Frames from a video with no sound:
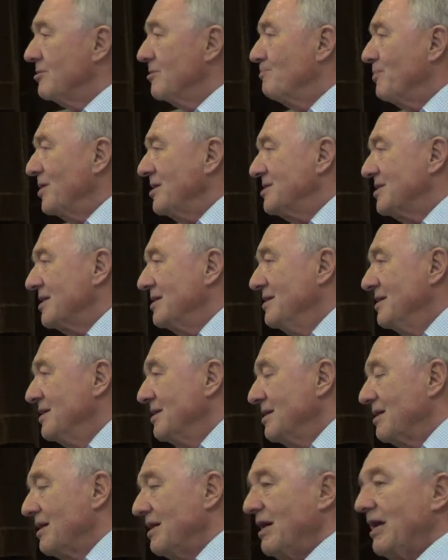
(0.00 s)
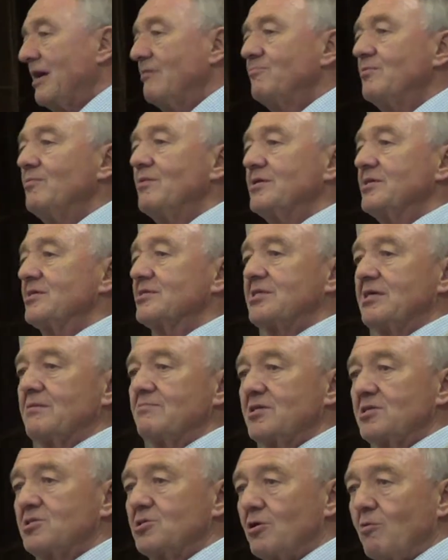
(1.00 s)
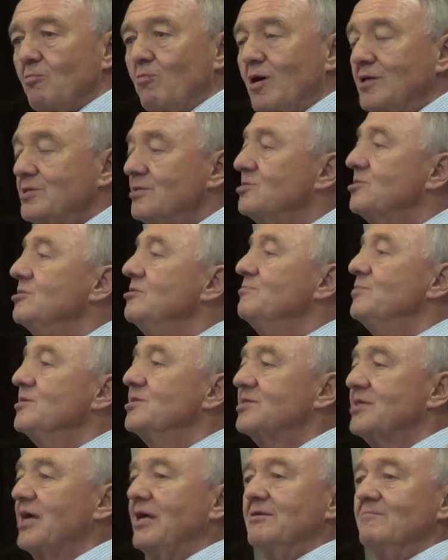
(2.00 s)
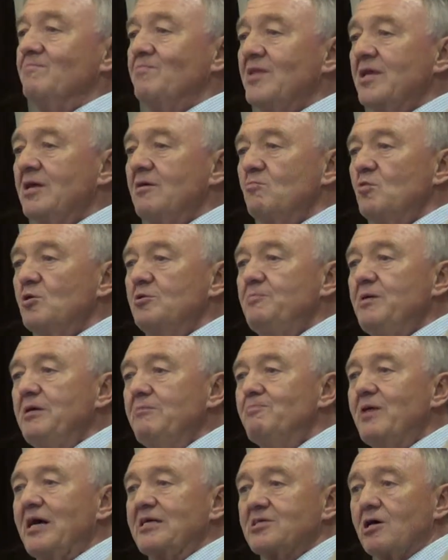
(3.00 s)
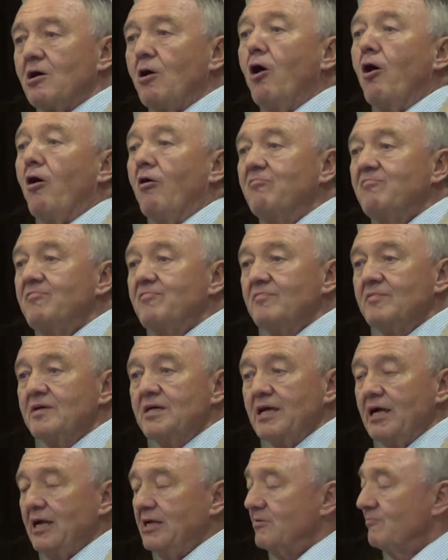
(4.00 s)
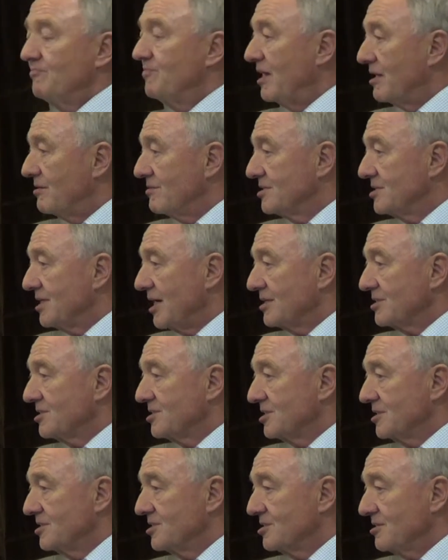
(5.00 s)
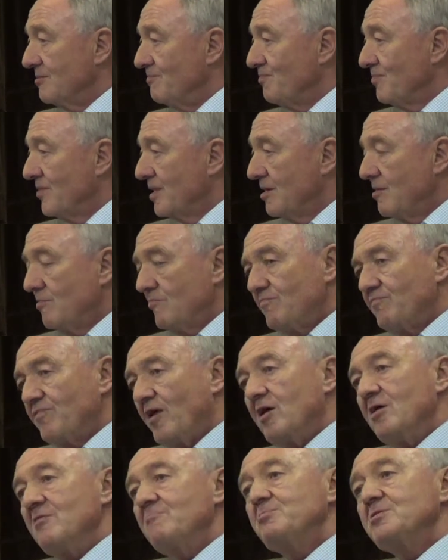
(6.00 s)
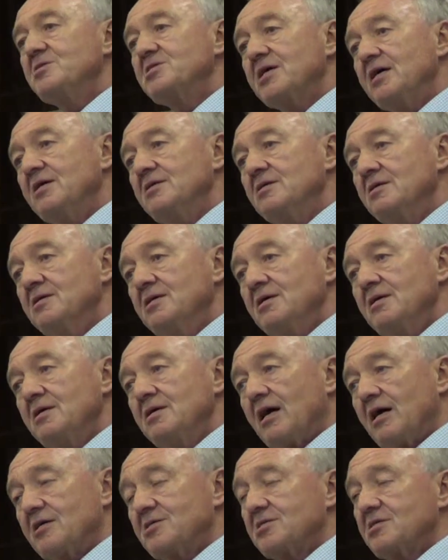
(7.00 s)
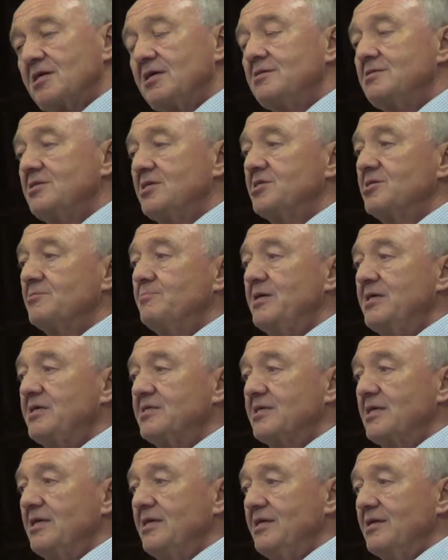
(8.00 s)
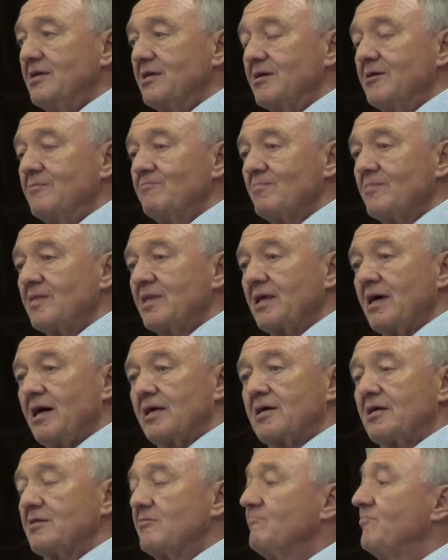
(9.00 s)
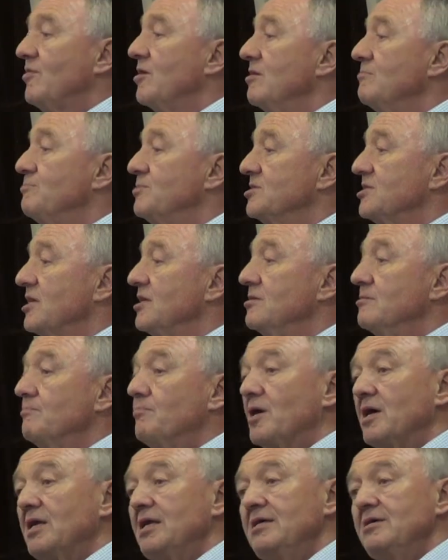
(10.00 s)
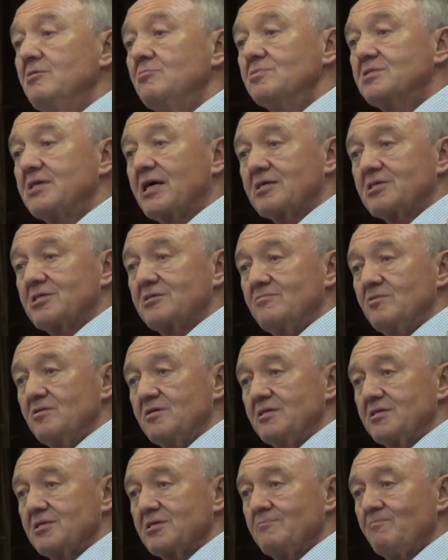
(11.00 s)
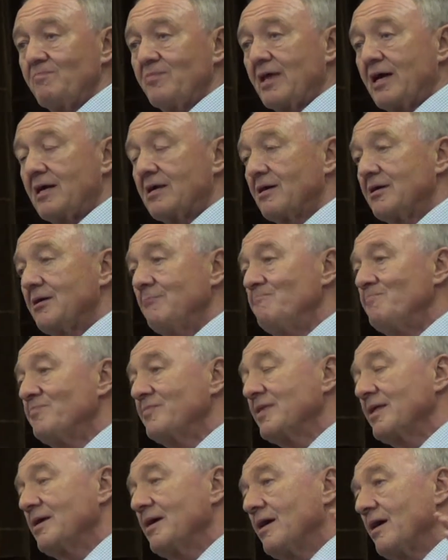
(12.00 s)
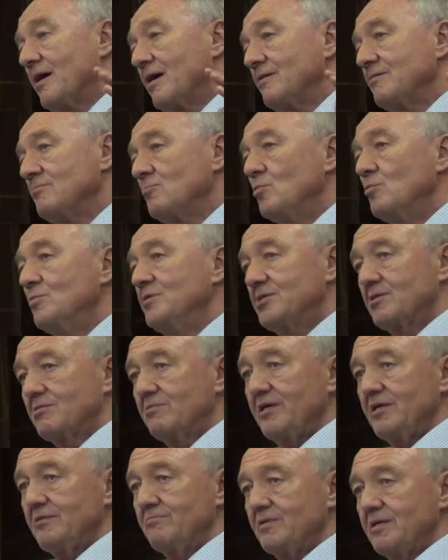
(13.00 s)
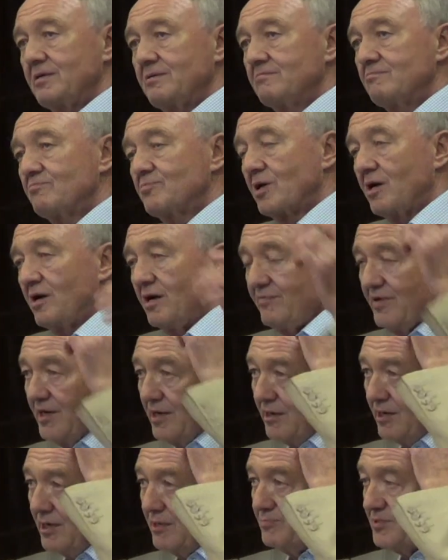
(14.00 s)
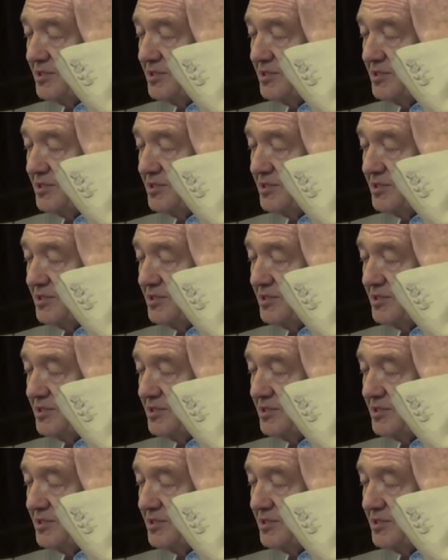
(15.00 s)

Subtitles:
basically everyone except the top 1 or 2%, would be better off in a fairer tax system. 5%, as I said, disappears illegally. Another 5% by legal tax avoidance. And I've always agreed with Private Eye,